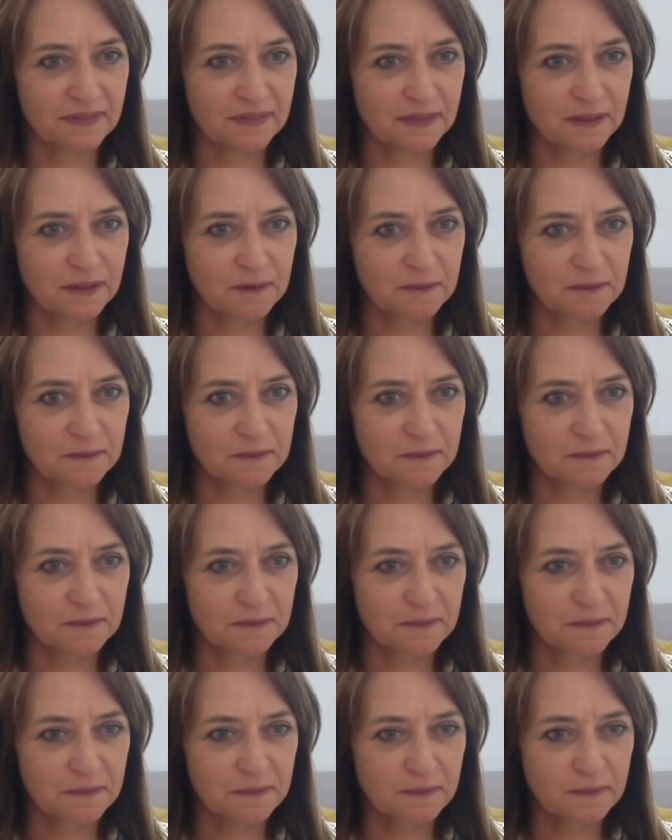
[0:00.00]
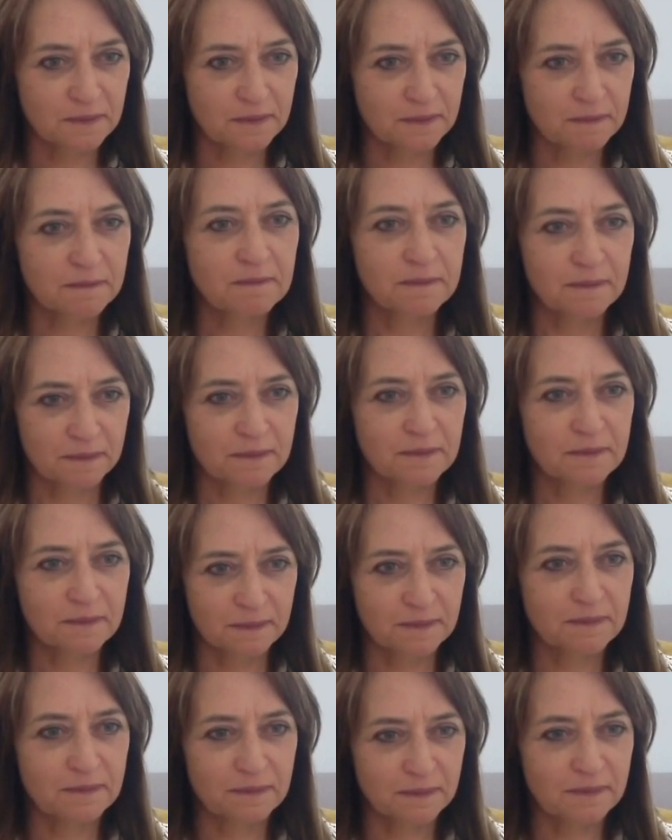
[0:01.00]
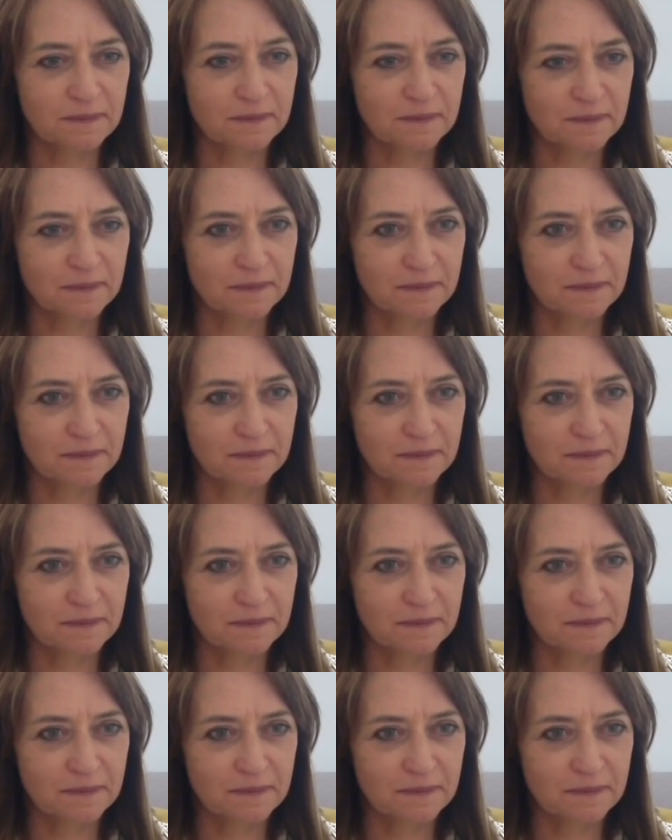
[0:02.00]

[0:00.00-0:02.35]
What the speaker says: drifts over and has that one-on-one